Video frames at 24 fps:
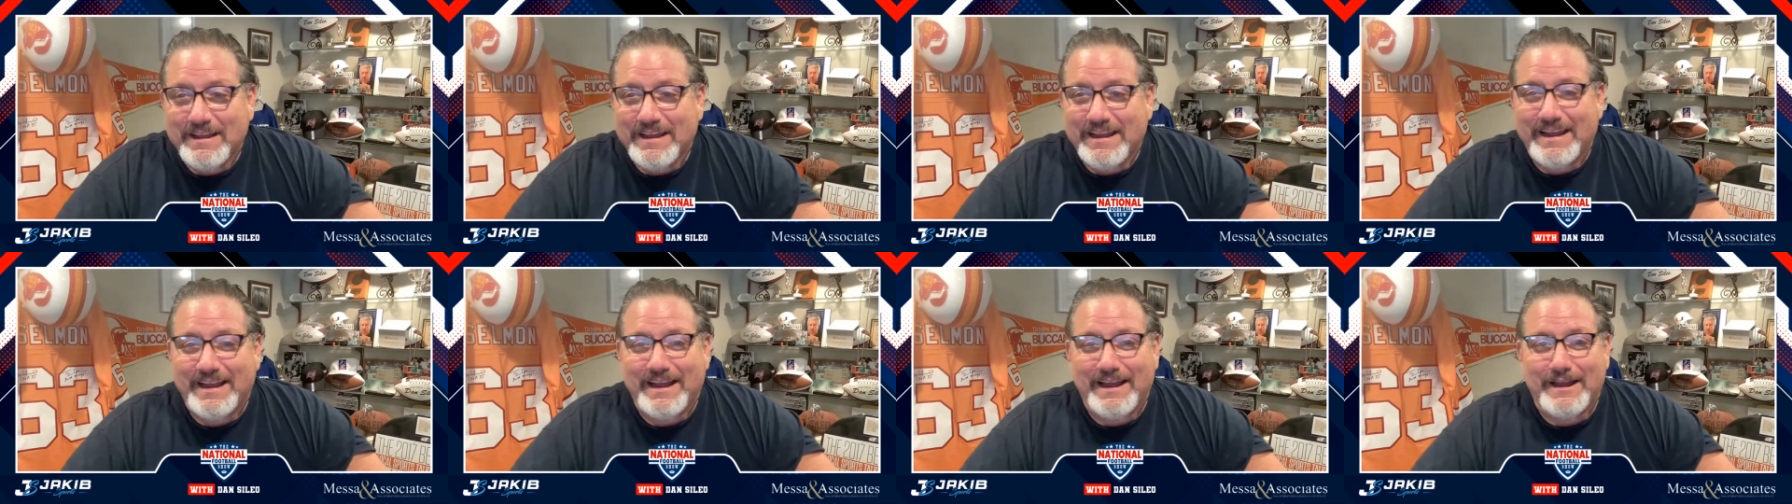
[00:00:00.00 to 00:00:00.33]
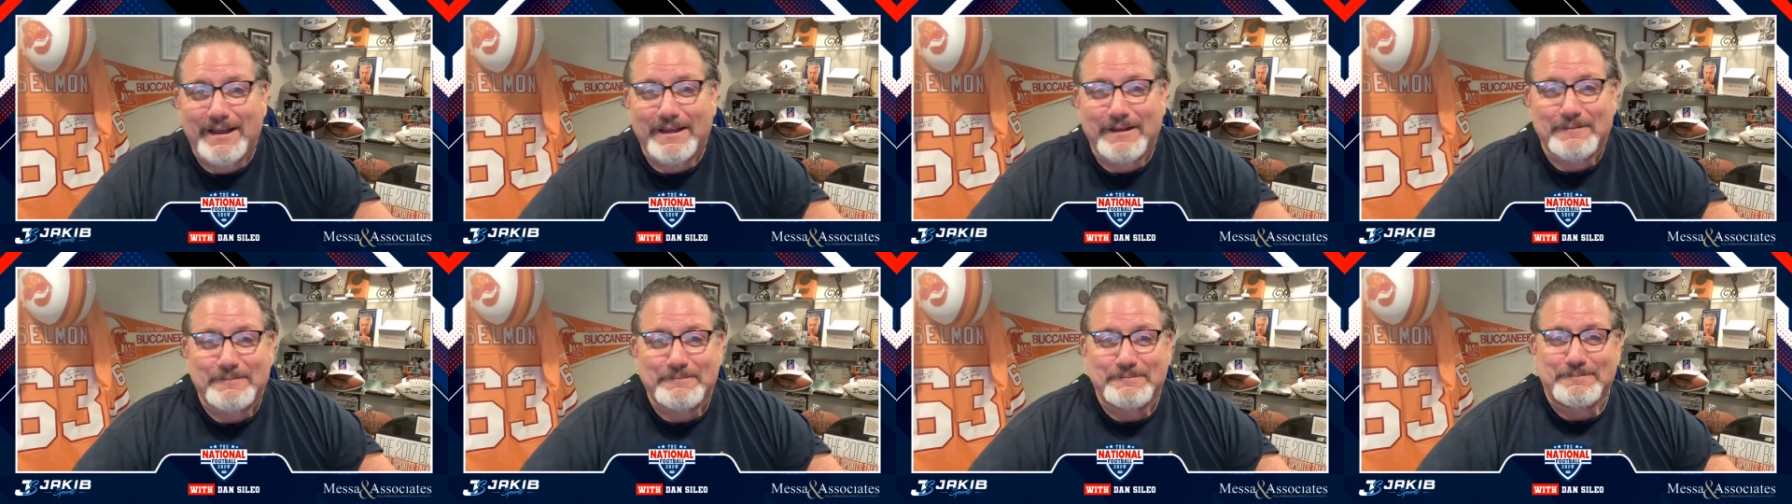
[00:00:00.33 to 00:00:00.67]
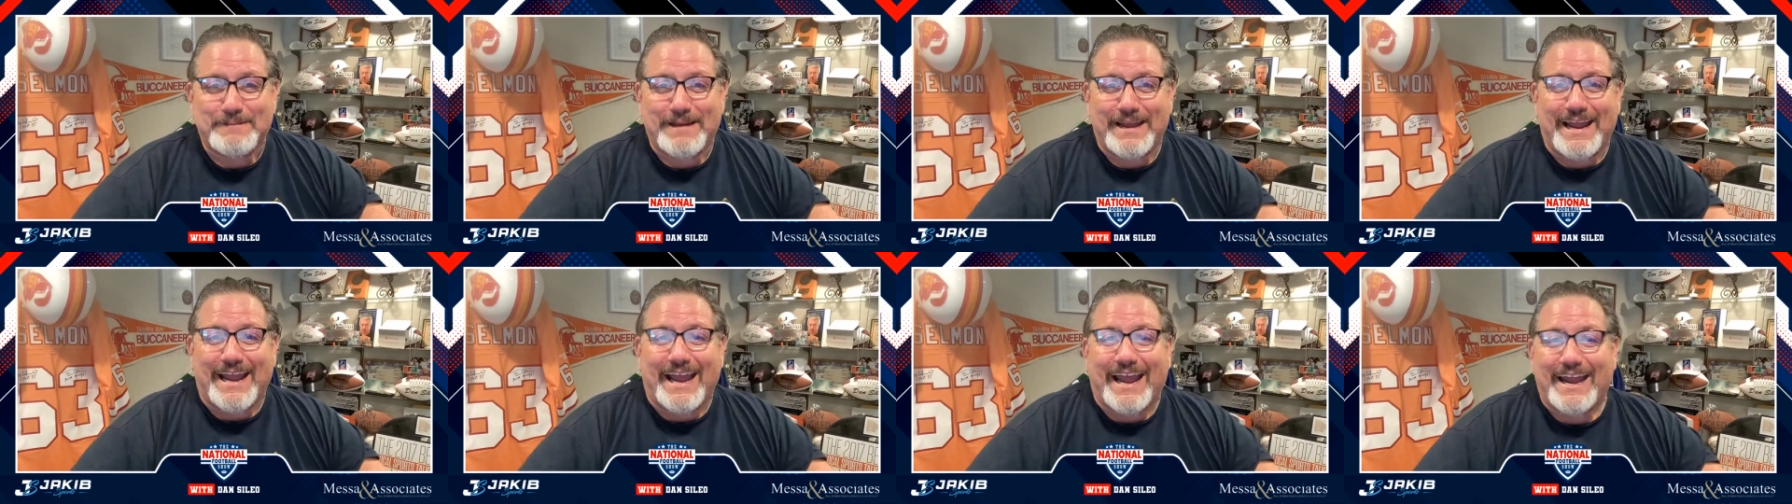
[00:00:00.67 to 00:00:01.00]
oh
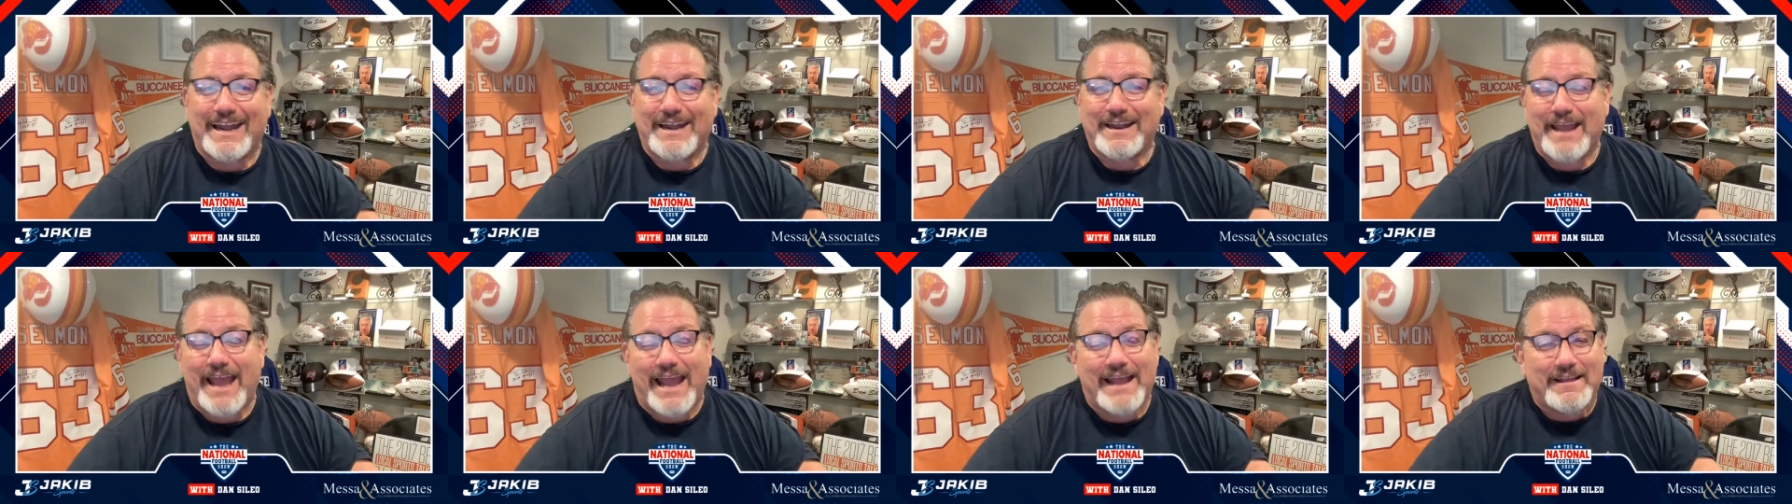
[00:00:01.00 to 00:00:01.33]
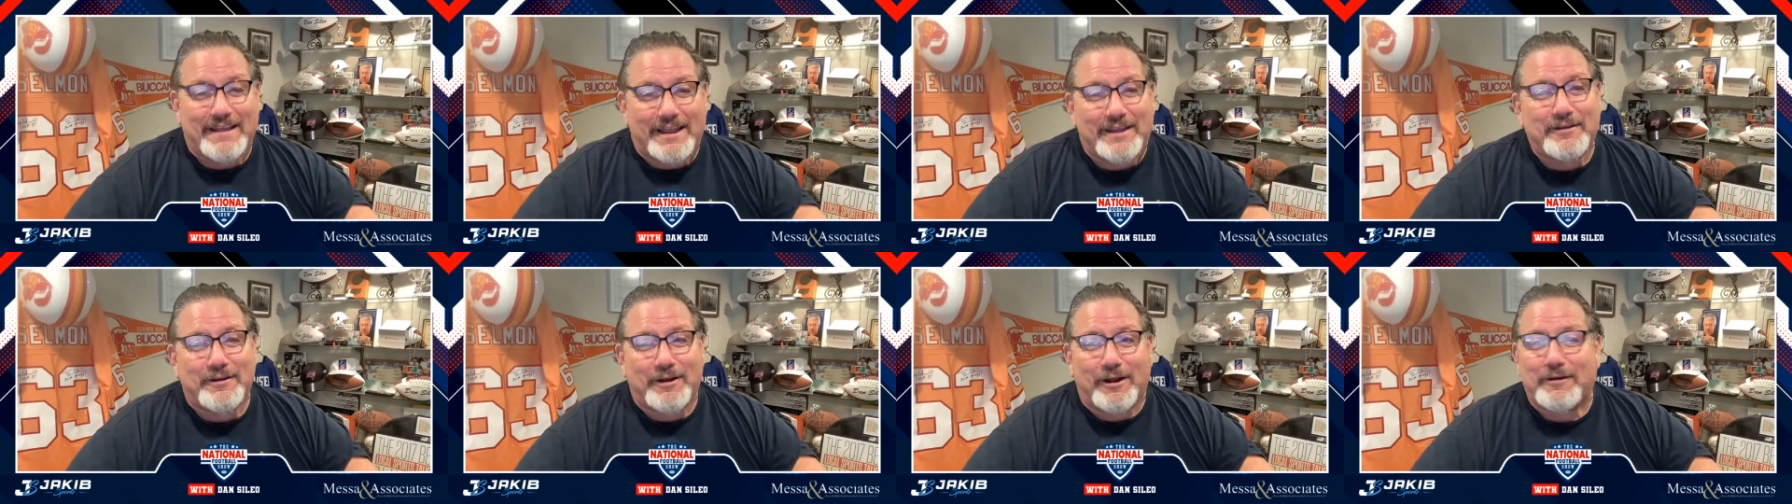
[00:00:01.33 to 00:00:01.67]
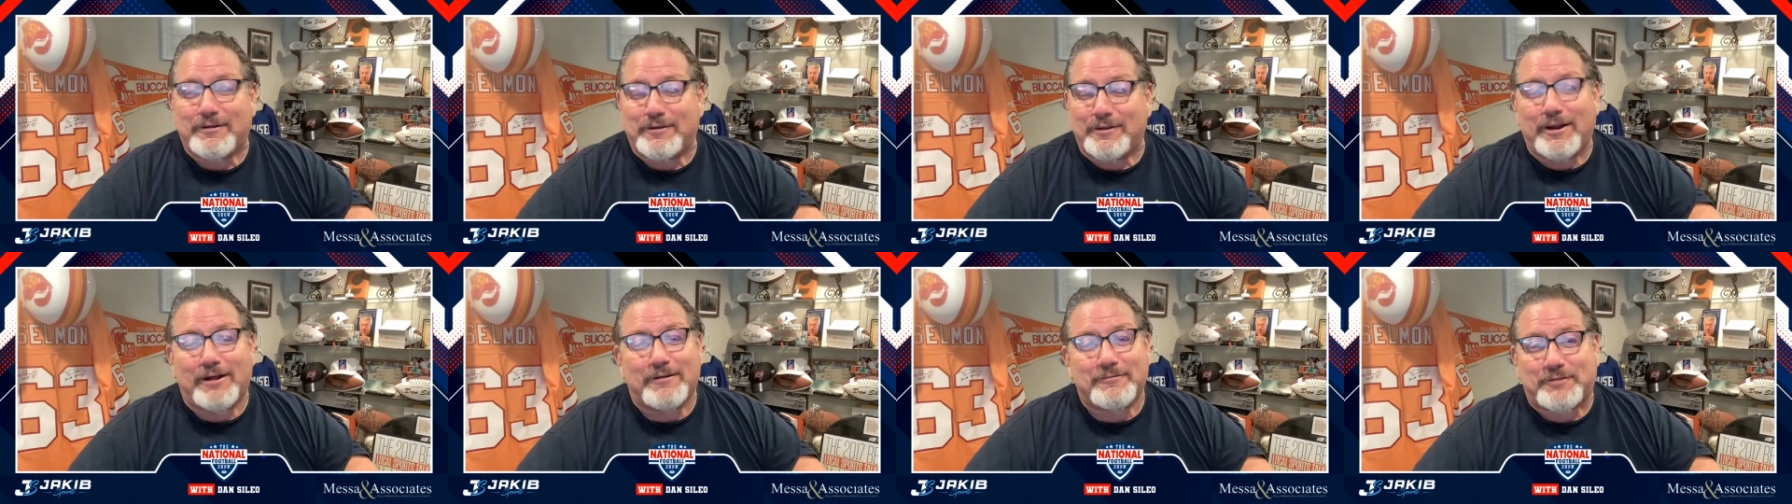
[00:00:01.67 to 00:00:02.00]
man, hey, you know, you know,